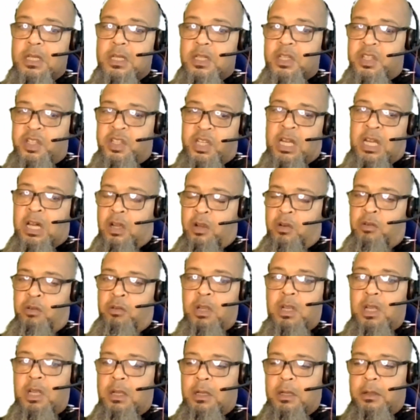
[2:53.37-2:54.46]
So,
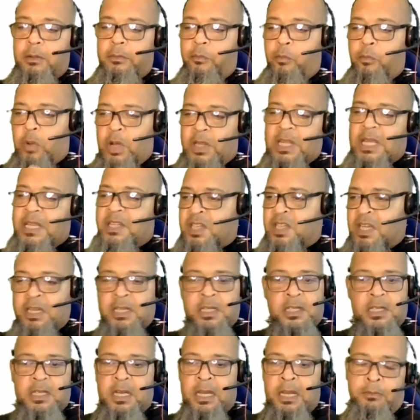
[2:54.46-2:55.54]
when they said
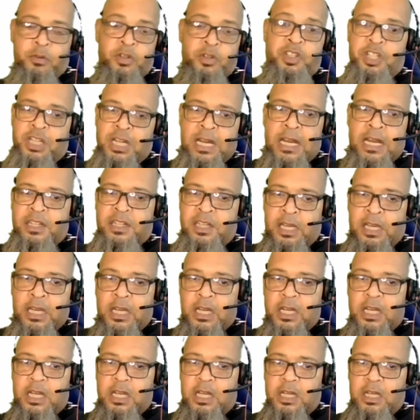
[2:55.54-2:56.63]
it was genetic,
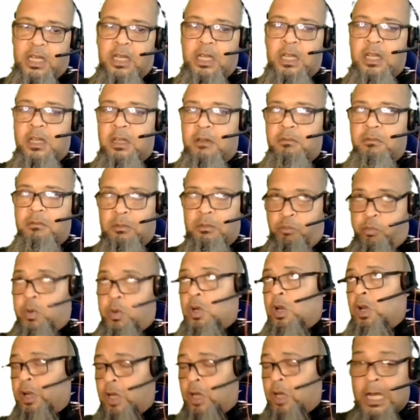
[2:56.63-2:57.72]

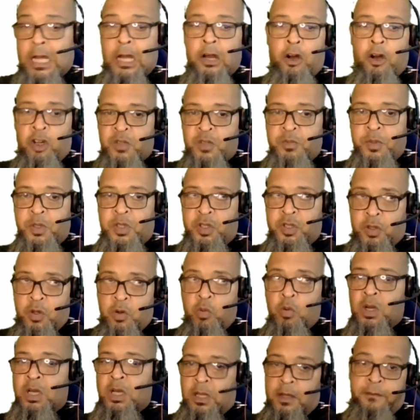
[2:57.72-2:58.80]
when I got out of hospital,
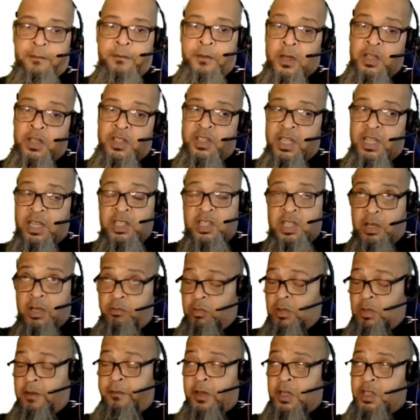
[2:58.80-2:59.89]
one of the first things the
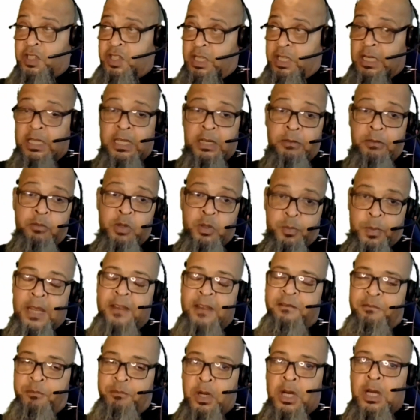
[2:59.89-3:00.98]
first thing I did was pay
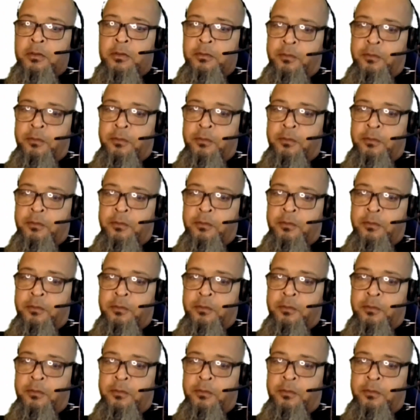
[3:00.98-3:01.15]
for my own